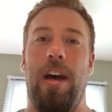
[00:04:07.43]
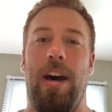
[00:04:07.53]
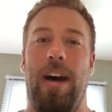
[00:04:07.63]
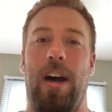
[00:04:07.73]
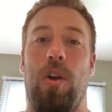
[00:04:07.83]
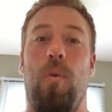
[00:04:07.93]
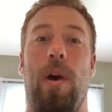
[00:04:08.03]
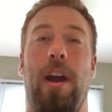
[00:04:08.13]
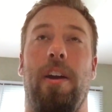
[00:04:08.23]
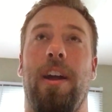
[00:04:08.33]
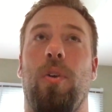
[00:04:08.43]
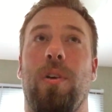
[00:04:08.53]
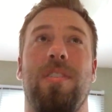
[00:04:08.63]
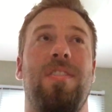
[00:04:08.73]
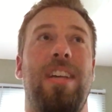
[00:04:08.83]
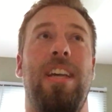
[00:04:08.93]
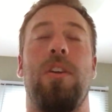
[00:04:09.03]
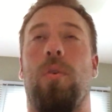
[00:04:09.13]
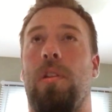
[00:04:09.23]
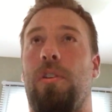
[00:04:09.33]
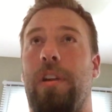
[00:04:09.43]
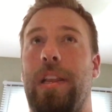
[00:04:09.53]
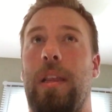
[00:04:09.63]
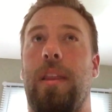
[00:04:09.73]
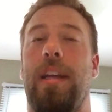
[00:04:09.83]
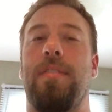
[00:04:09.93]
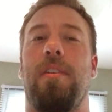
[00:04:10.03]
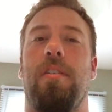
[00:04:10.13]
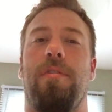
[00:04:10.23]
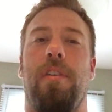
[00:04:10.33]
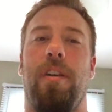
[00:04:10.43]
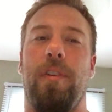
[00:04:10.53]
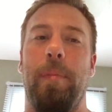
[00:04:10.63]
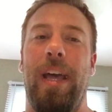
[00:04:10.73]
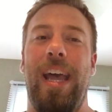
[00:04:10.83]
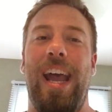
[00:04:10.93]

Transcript: acquiring or seeing or learning the things that are in front of them.